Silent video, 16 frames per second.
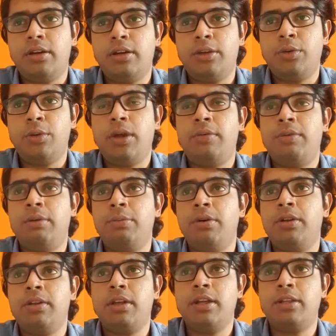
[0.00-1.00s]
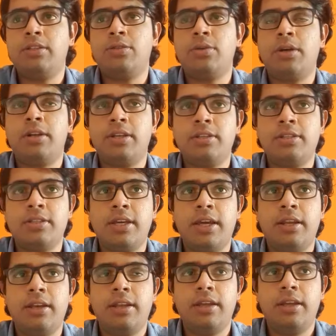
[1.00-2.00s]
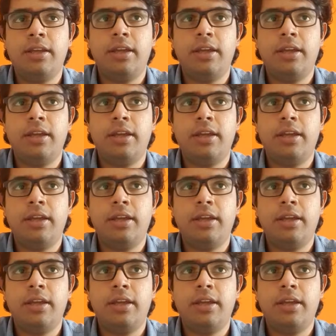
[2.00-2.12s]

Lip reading: you know, everyone gets to understand